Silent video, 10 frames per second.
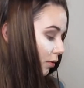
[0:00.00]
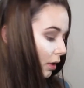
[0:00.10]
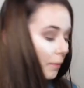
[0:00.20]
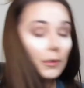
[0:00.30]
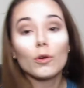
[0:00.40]

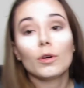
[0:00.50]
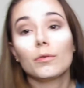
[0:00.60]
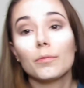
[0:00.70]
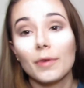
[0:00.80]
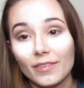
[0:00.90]
I'm gonna go in
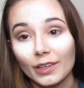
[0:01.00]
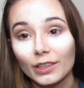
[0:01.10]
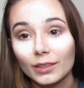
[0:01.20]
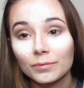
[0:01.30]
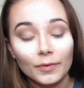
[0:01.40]
with my
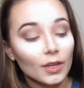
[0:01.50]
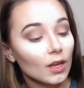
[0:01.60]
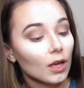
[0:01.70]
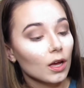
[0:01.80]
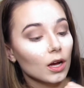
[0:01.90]
finger.
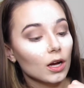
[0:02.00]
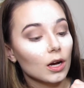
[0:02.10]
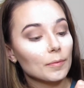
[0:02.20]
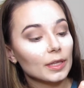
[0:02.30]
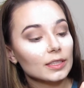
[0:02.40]

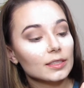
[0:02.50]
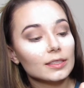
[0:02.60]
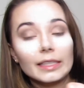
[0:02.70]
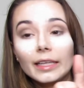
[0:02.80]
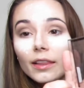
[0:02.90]
And this
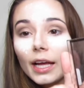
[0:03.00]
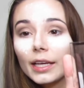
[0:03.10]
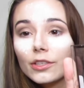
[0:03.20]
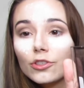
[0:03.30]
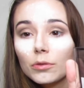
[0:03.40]
is the
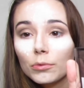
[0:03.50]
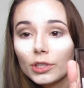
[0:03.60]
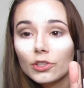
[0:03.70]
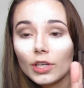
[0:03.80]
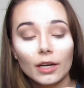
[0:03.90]
lightest
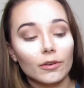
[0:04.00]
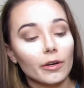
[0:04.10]
shimmery shadow,